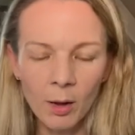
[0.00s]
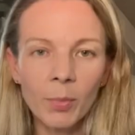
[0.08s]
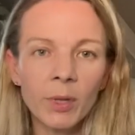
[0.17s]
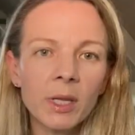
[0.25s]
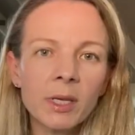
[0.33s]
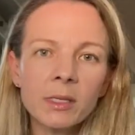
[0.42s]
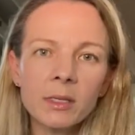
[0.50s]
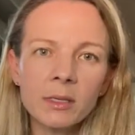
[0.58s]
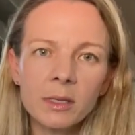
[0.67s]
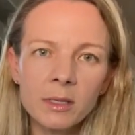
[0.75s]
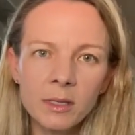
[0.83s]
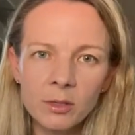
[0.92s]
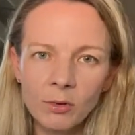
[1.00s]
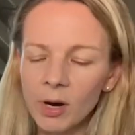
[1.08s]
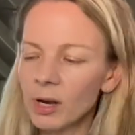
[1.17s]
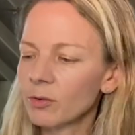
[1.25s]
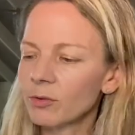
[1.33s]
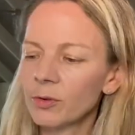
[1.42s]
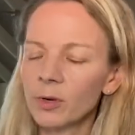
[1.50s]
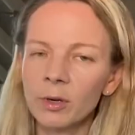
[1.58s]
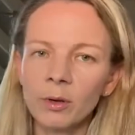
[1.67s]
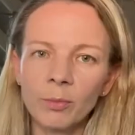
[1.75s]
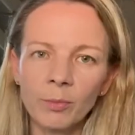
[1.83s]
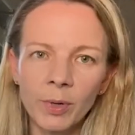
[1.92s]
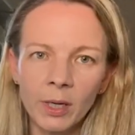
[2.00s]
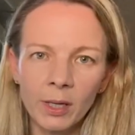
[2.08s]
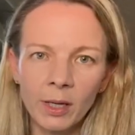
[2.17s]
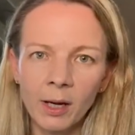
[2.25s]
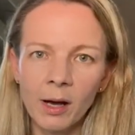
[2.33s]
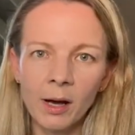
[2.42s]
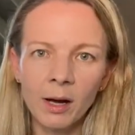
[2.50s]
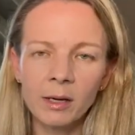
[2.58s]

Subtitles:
But this is great for being in the car,